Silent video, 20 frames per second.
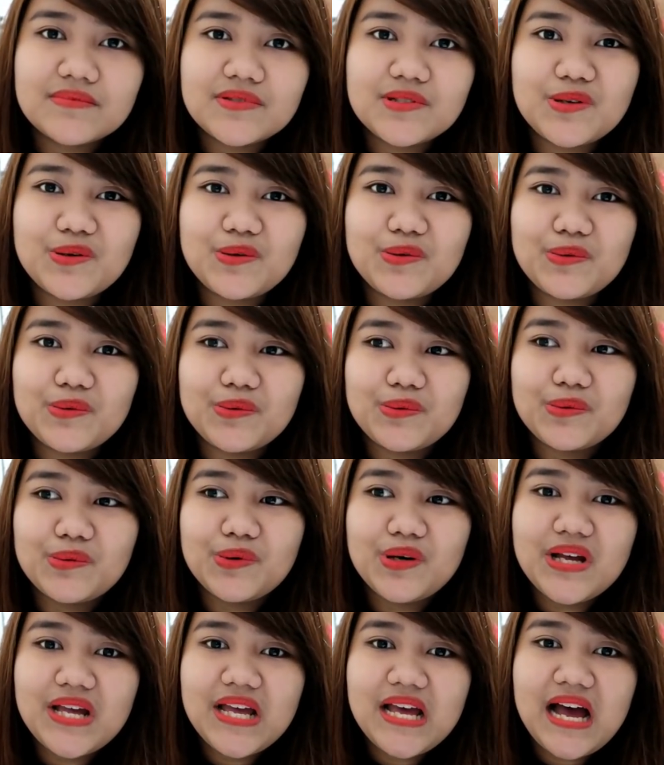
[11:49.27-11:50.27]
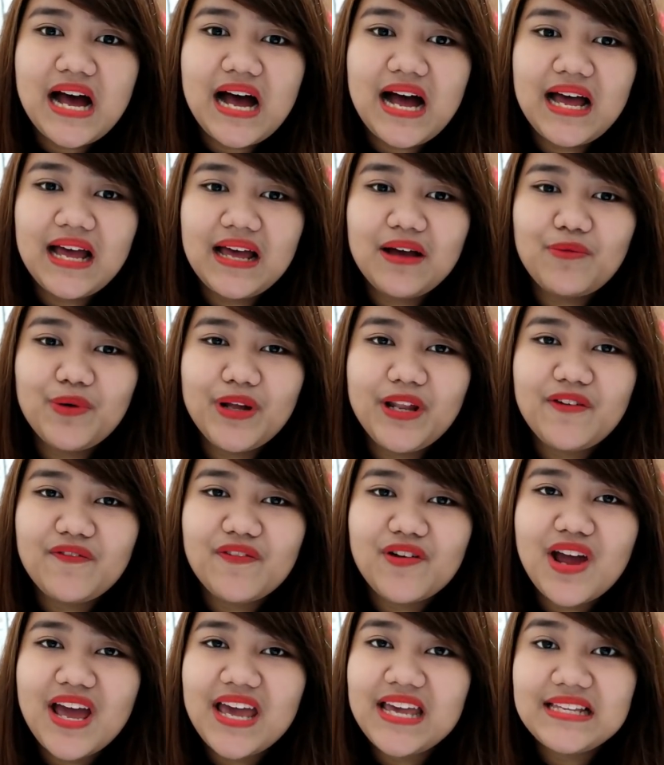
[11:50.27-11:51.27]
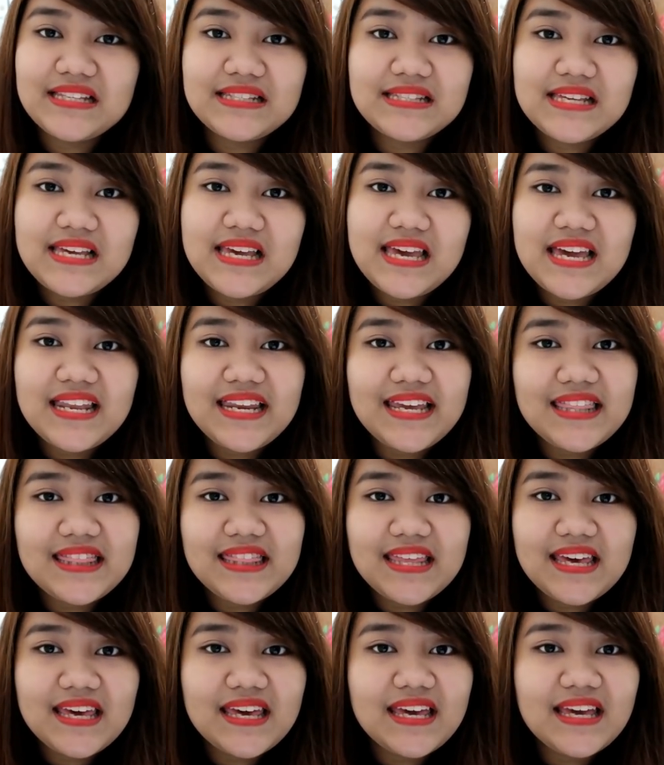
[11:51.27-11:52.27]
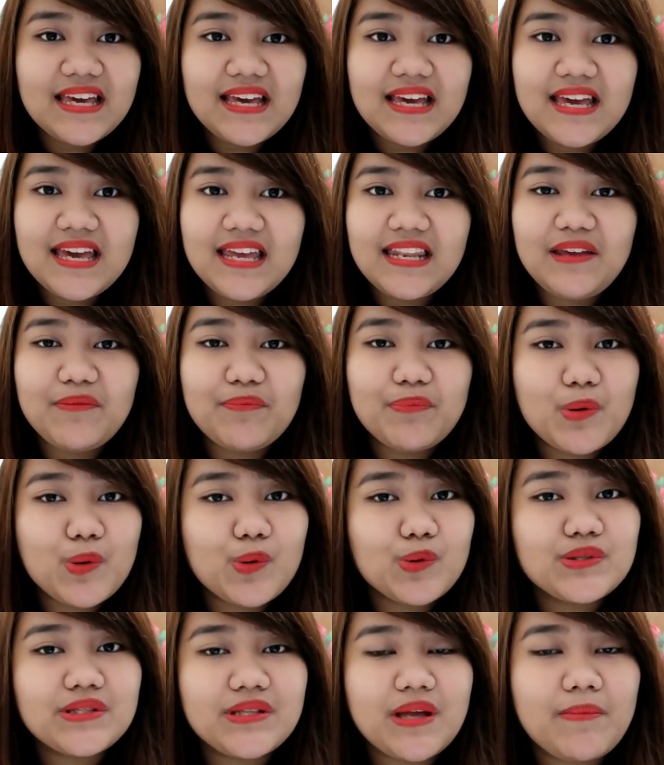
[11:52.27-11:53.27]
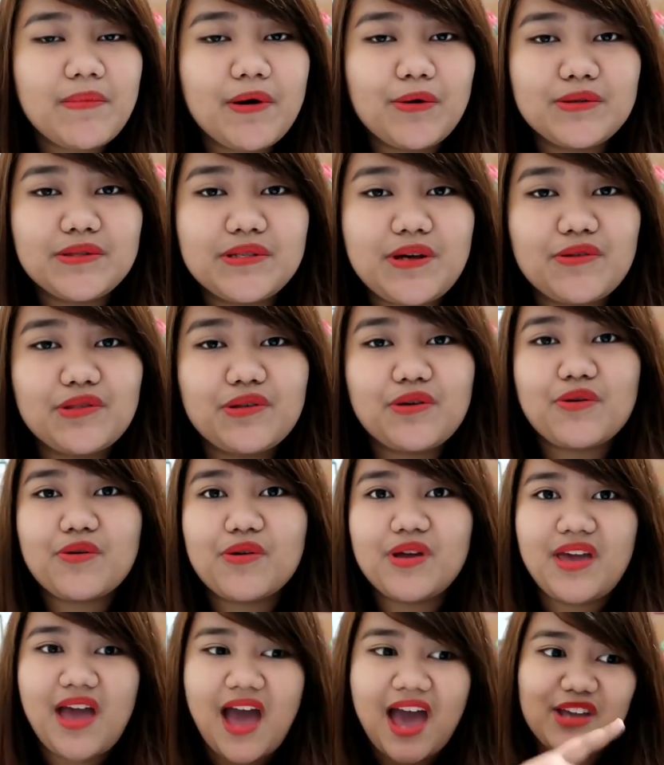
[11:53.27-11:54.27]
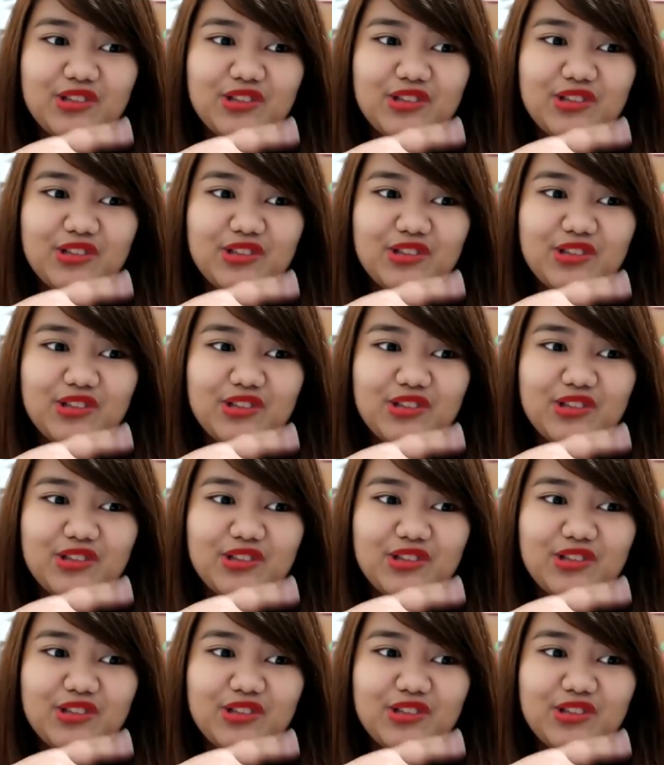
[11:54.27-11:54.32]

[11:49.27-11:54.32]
so whenever I see anything, any post about South Korea,